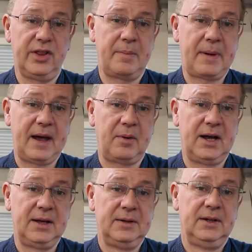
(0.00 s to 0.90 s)
the
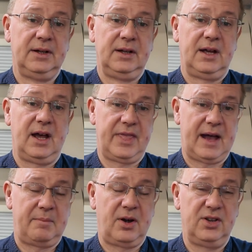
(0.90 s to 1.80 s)
power at
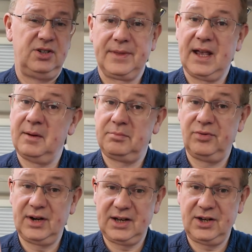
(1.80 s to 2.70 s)
that point. A
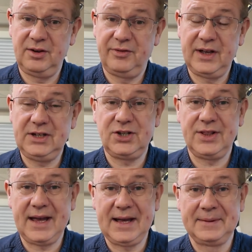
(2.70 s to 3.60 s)
brilliant new feature
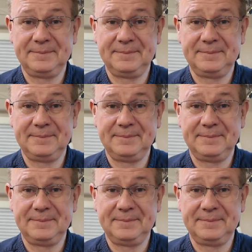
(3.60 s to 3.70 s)
there.